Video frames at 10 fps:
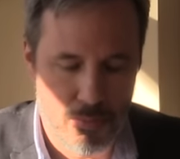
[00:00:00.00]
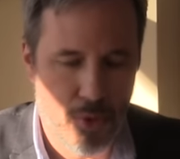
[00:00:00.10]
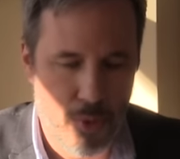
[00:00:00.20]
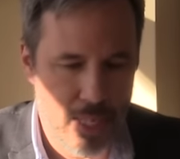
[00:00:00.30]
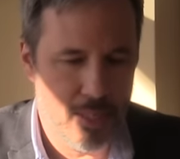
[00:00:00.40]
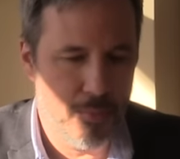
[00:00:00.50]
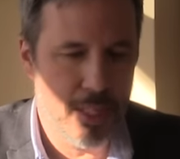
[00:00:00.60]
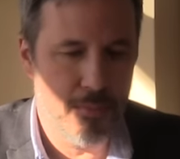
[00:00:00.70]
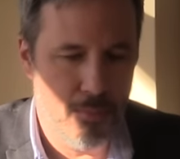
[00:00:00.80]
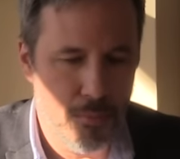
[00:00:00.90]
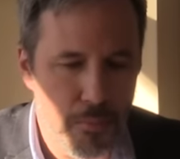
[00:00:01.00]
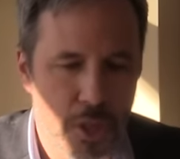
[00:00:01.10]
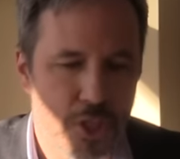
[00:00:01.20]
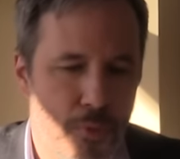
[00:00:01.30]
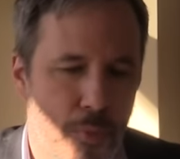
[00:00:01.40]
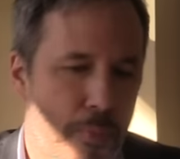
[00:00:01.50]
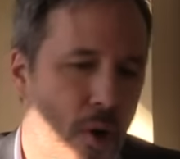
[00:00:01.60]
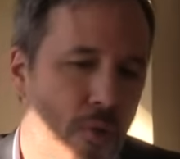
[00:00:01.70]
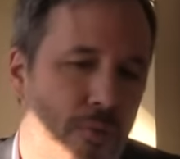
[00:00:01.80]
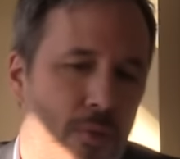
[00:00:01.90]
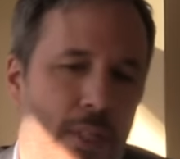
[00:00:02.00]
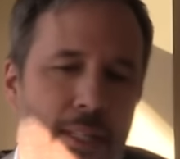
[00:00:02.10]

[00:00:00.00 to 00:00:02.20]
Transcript: creates something much more powerful.